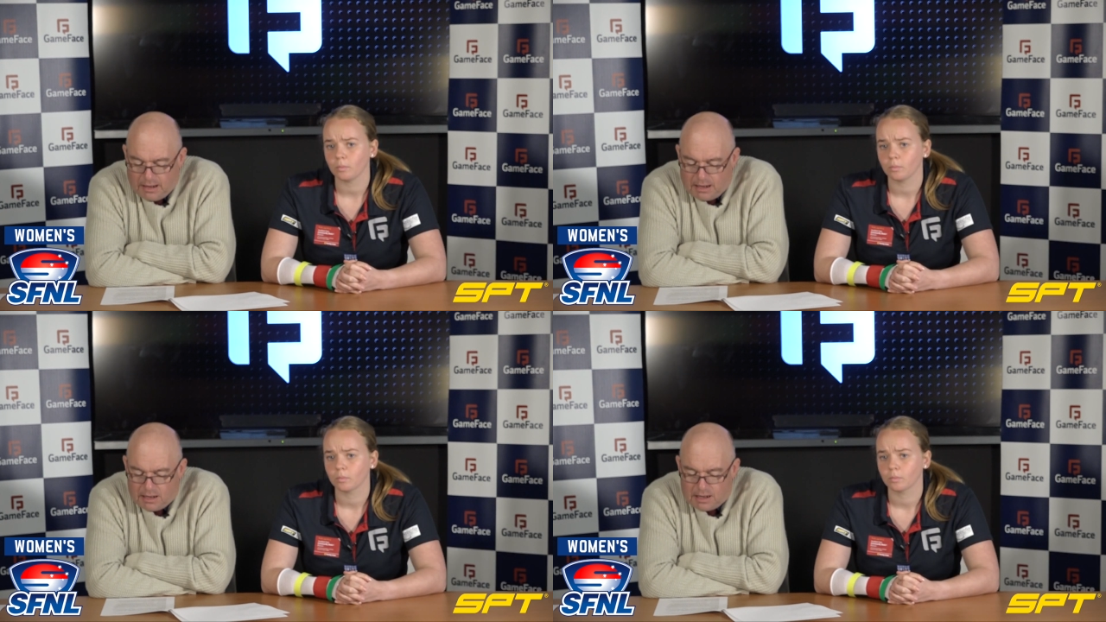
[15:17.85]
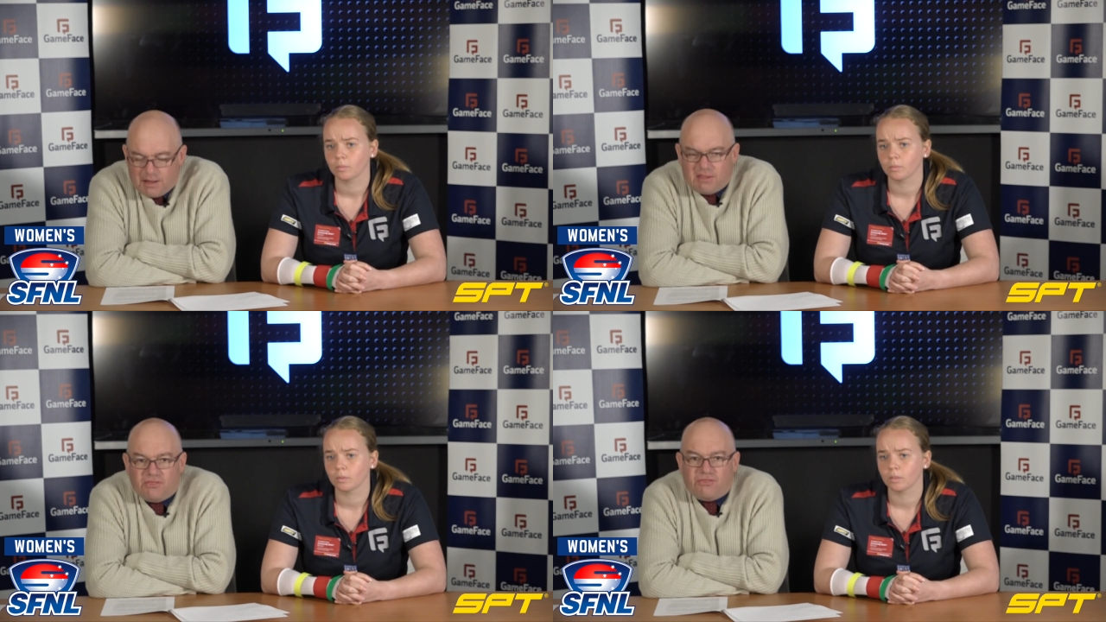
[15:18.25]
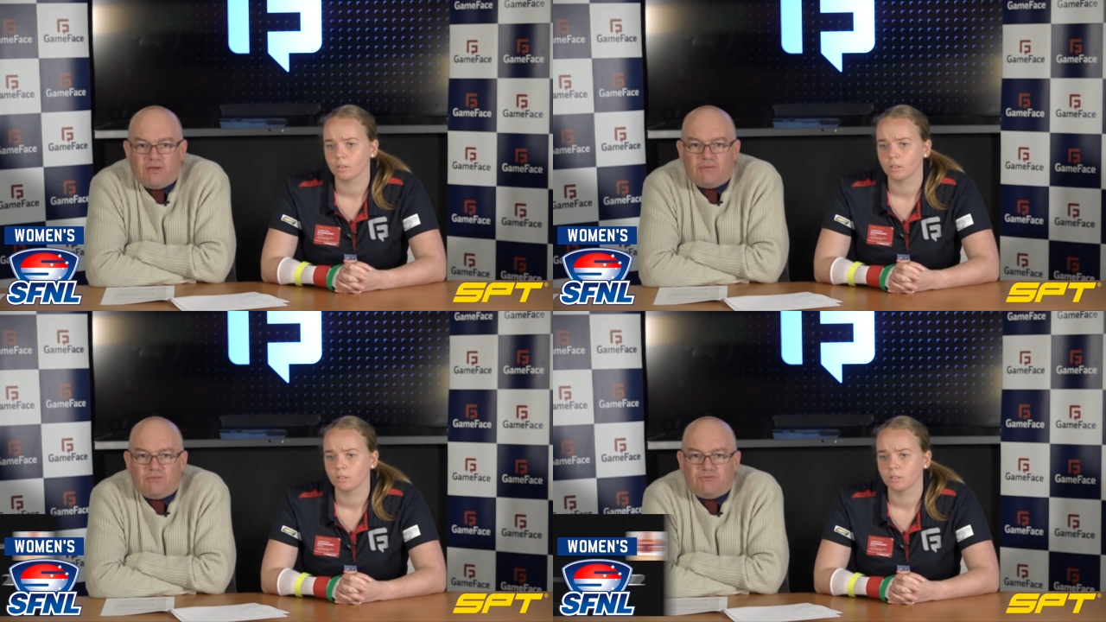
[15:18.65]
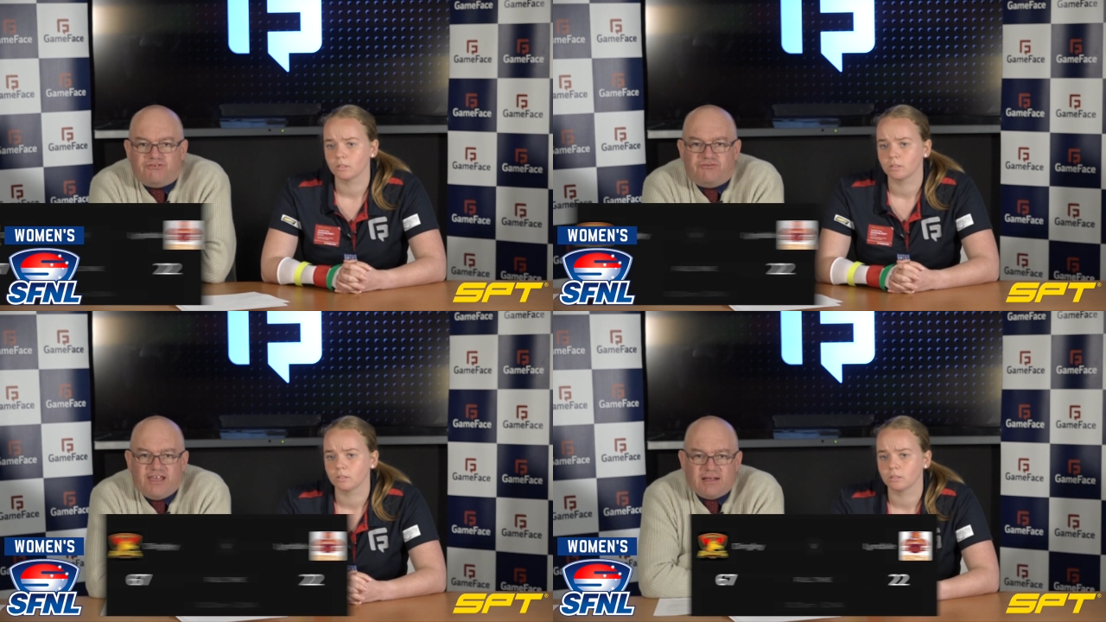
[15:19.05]
Speaker 1: Uh,
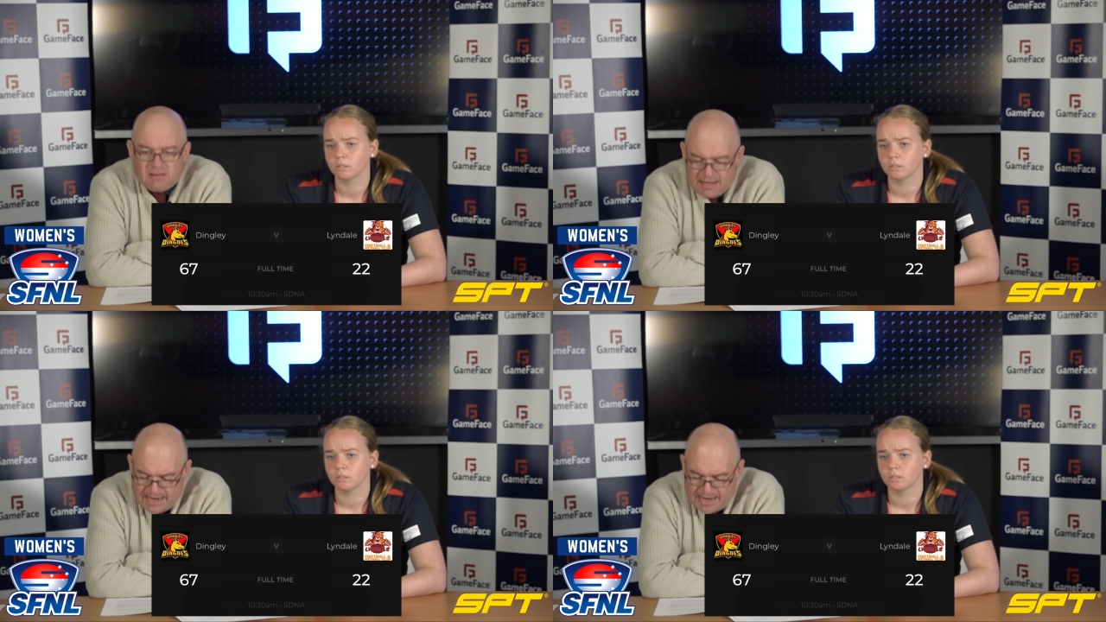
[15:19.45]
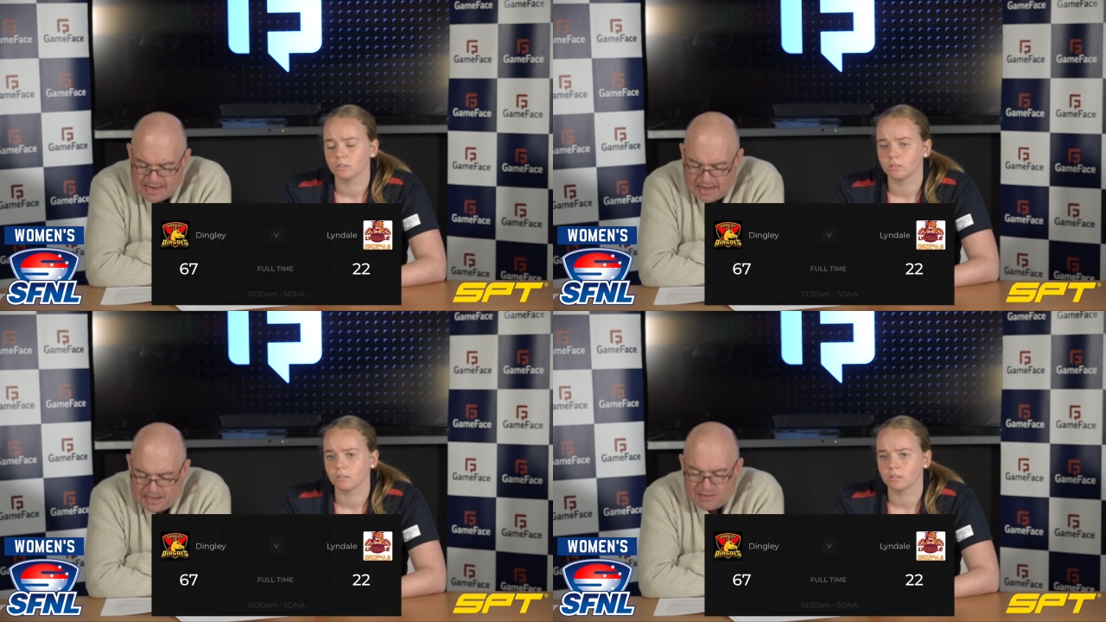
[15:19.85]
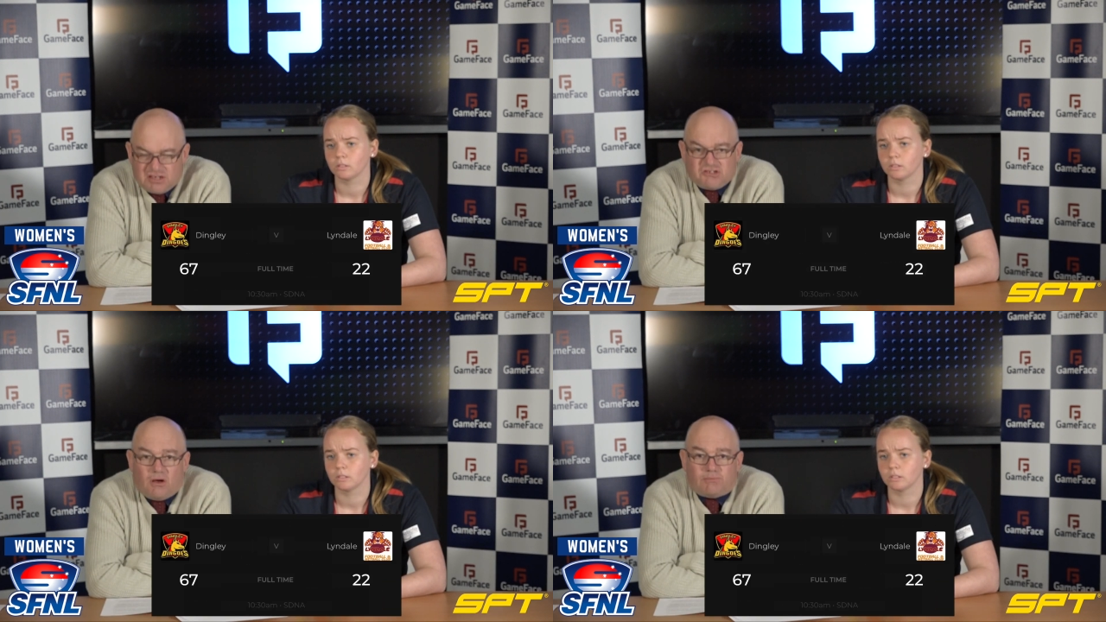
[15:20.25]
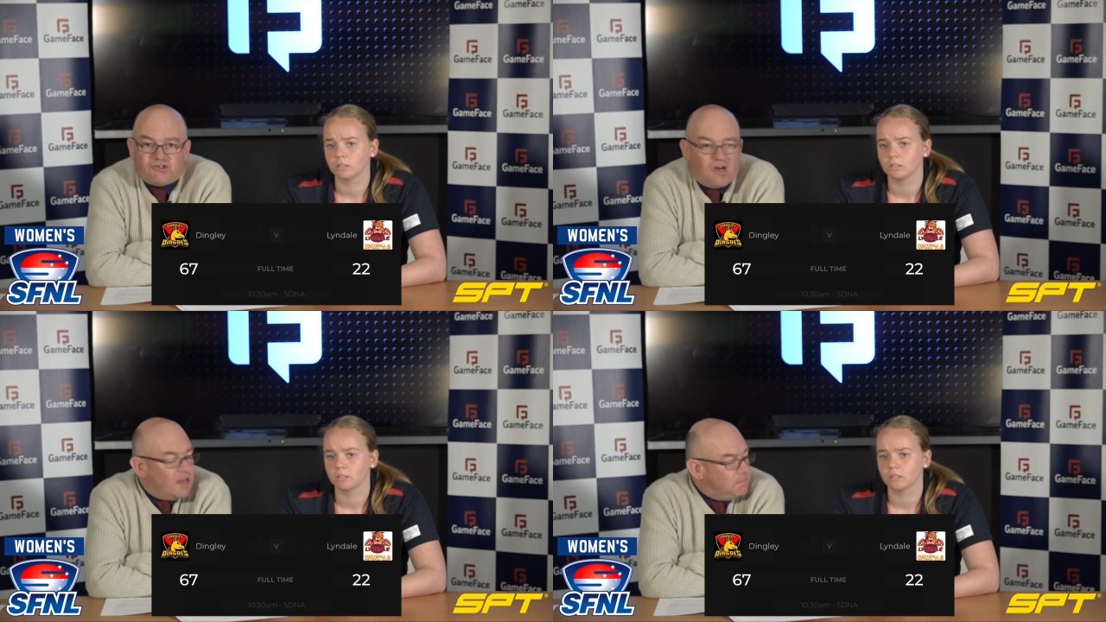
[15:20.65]
Dingley, uh, the top
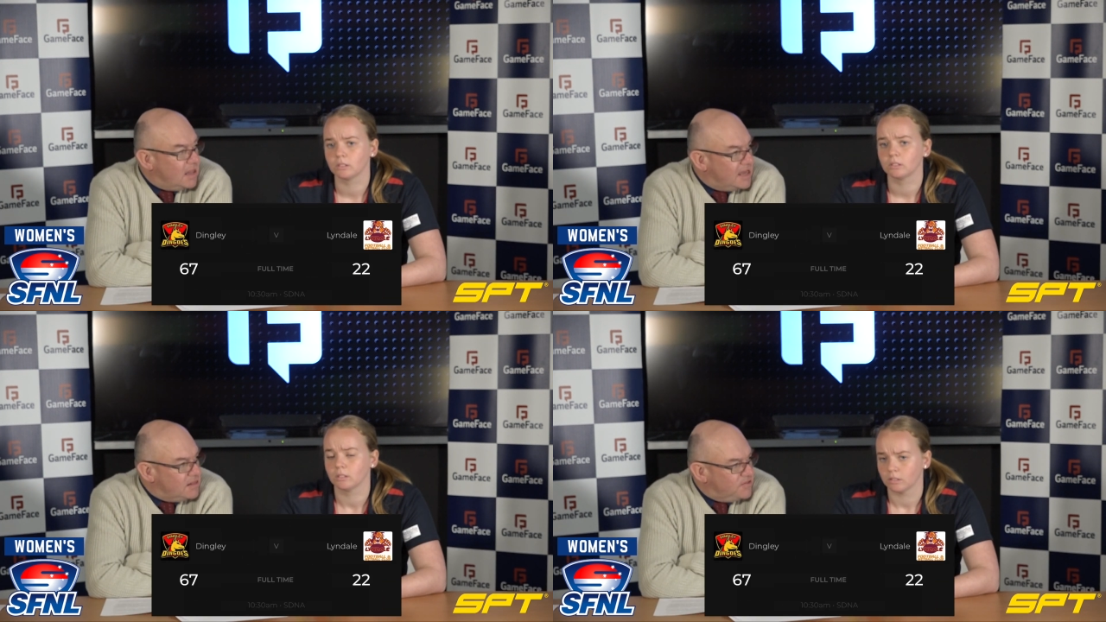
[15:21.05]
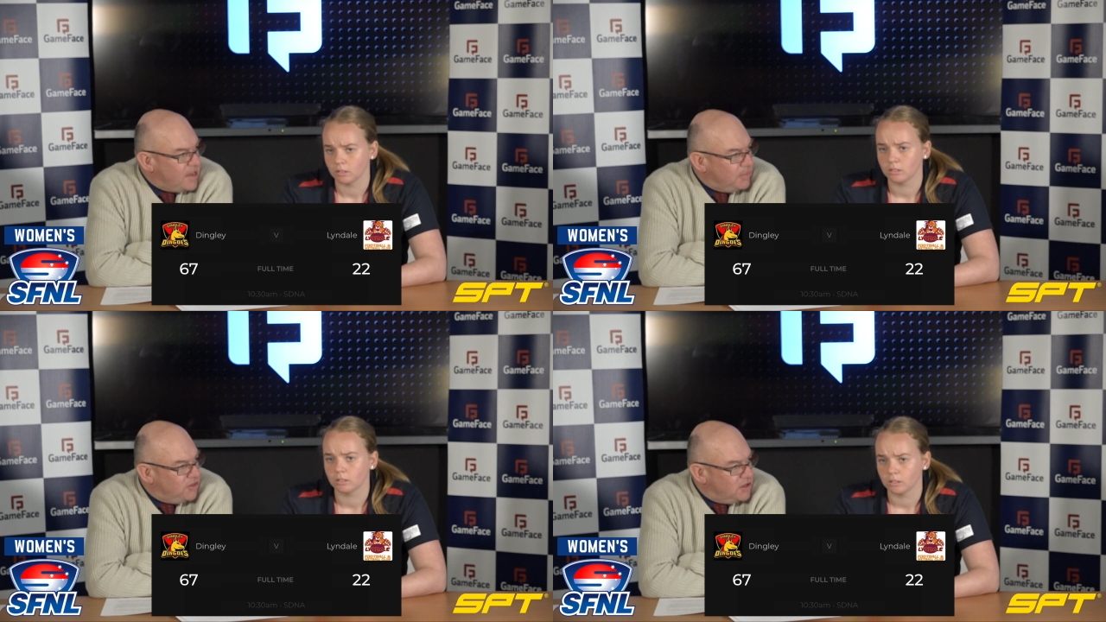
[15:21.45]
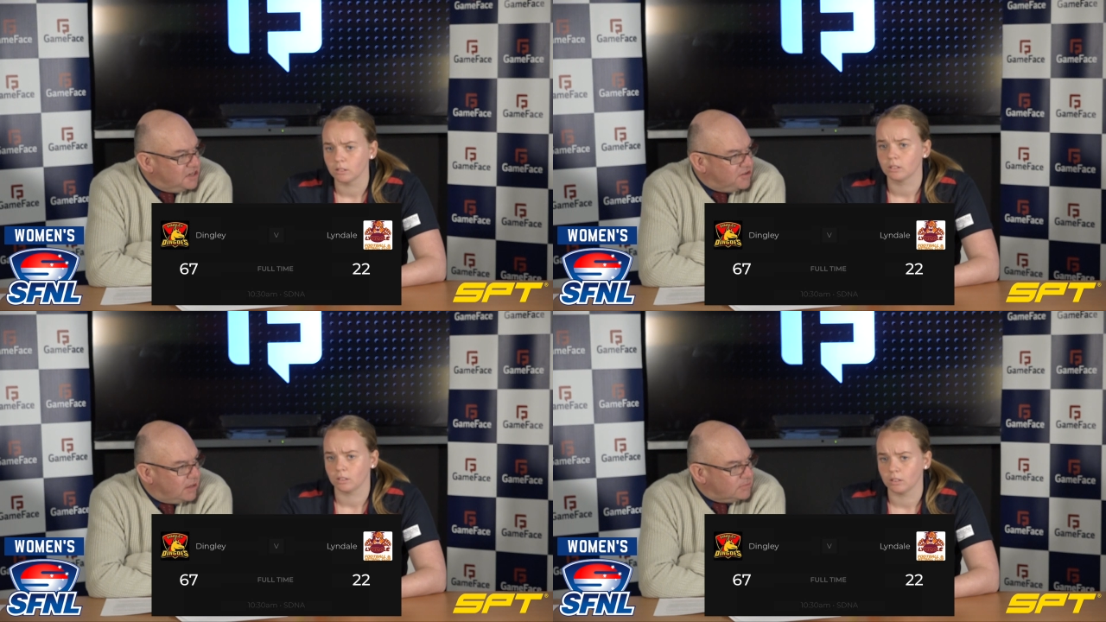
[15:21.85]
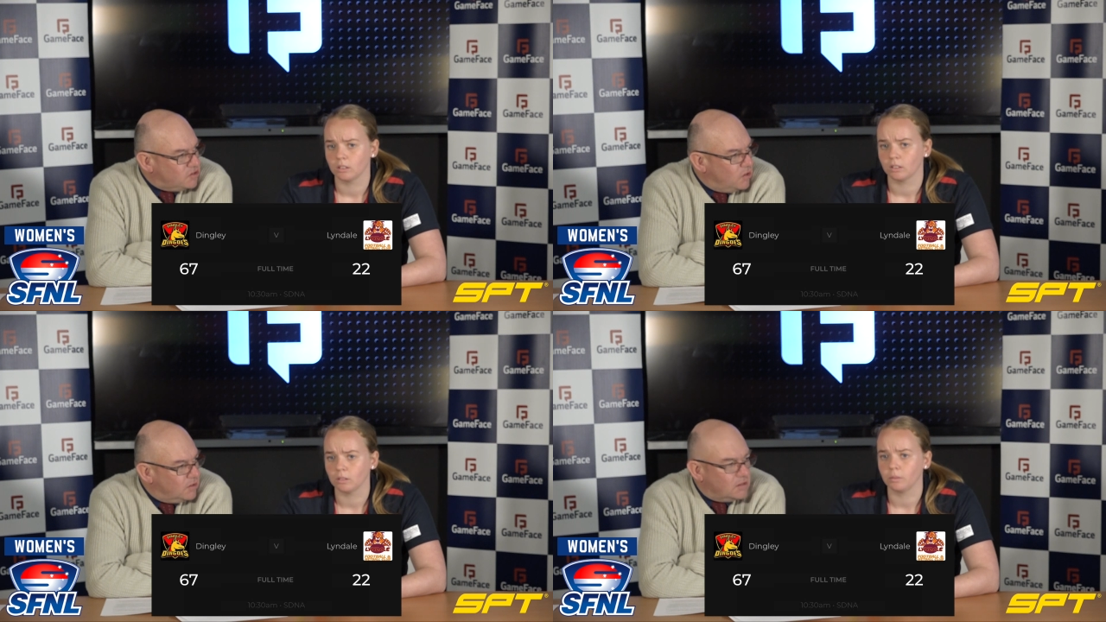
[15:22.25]
side, played at the 10.30 time slot,